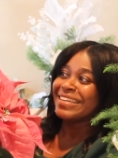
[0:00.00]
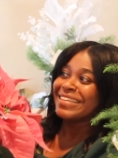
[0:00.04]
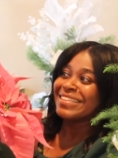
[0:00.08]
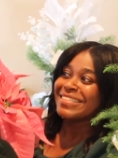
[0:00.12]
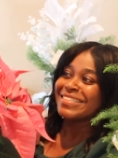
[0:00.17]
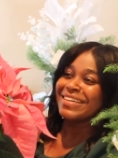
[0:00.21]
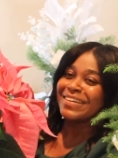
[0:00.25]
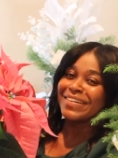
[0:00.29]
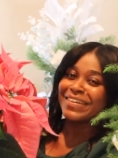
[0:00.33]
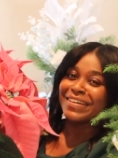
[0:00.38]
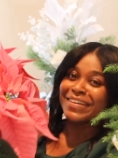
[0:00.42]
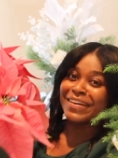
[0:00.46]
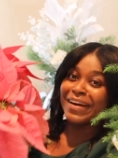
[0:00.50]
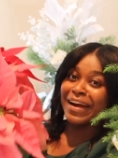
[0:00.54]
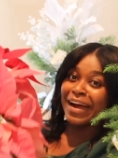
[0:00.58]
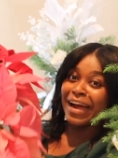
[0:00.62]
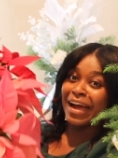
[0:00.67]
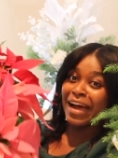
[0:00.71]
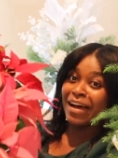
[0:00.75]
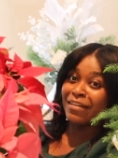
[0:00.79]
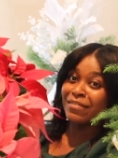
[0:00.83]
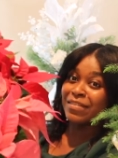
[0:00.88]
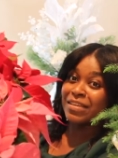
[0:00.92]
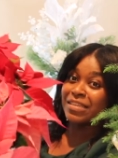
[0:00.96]
So here I
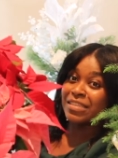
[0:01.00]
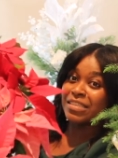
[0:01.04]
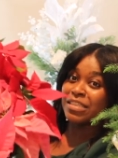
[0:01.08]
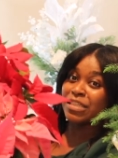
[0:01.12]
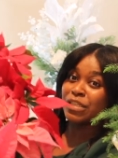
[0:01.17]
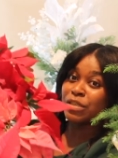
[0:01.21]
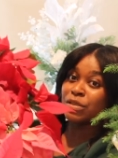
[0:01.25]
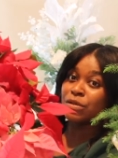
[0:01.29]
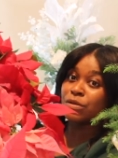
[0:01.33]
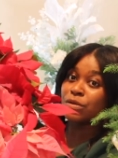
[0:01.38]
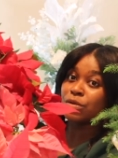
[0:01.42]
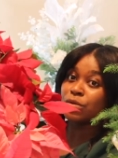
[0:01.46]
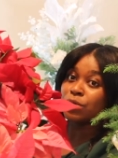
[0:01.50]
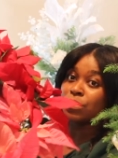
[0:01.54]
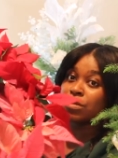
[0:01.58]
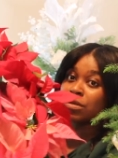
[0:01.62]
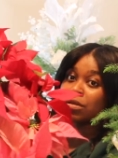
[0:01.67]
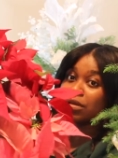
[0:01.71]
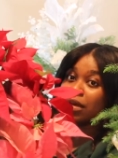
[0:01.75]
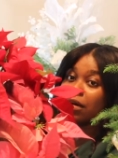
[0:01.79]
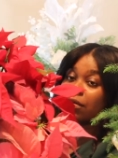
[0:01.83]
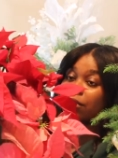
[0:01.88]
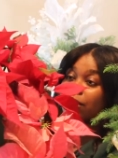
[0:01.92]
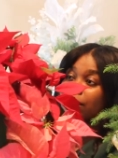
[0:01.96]
have this huge,
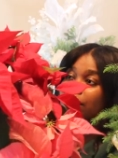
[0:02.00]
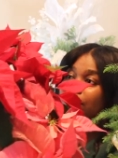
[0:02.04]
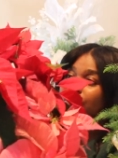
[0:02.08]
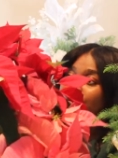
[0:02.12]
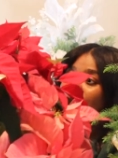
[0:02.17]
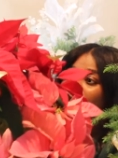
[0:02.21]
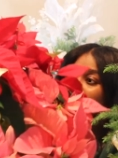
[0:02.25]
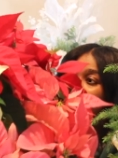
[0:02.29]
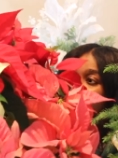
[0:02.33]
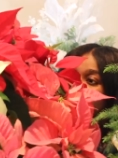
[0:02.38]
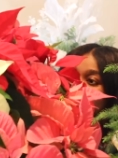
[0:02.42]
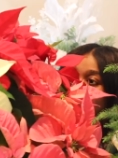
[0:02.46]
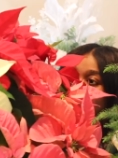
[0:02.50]
lovely one.